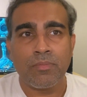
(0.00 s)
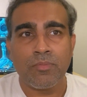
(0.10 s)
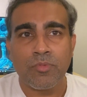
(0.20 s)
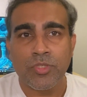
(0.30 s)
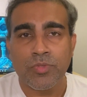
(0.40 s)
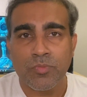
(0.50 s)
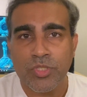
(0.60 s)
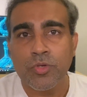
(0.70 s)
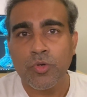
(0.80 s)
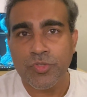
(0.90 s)

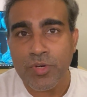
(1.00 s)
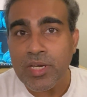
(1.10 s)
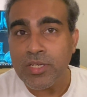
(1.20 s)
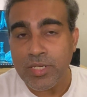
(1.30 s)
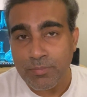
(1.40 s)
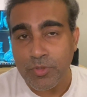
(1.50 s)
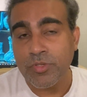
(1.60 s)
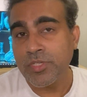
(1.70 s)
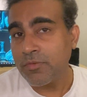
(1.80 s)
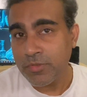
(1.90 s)
which goes really deep to
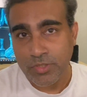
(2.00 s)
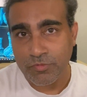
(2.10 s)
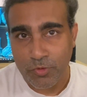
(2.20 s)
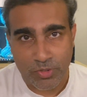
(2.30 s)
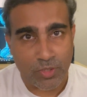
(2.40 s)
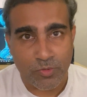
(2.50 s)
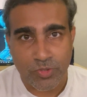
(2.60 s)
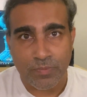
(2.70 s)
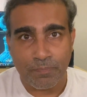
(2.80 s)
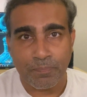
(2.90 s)
yourself, is the fourth
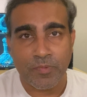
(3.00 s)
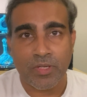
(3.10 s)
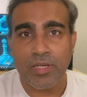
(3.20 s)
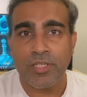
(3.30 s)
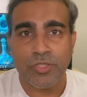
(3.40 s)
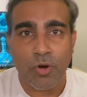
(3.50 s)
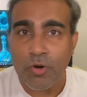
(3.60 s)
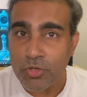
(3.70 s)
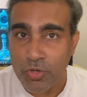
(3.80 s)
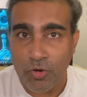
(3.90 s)
house. Okay, it's
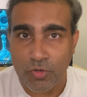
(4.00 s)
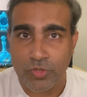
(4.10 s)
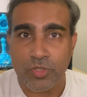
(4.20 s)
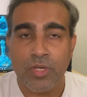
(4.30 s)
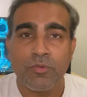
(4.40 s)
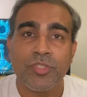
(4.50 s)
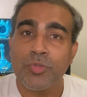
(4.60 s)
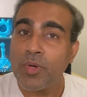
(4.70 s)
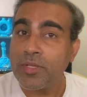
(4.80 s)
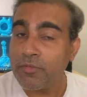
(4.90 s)
all yours, which is
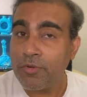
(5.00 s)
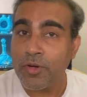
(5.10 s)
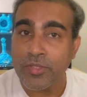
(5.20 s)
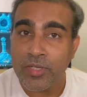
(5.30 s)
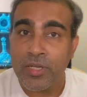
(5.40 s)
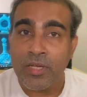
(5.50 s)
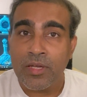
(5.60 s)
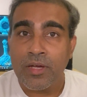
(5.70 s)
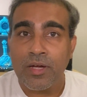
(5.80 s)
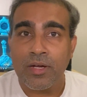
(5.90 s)
why the fourth
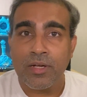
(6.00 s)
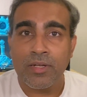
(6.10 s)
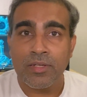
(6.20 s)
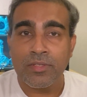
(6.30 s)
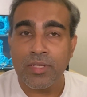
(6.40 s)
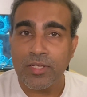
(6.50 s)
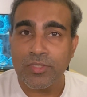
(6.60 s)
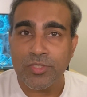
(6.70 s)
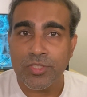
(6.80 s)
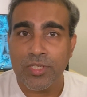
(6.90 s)

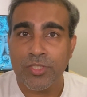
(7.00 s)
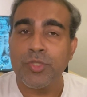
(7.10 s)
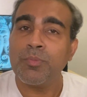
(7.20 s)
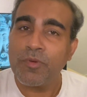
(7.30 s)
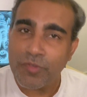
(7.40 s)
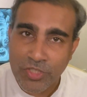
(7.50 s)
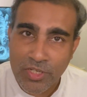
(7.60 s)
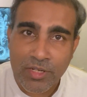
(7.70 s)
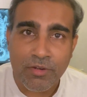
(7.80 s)
is superficially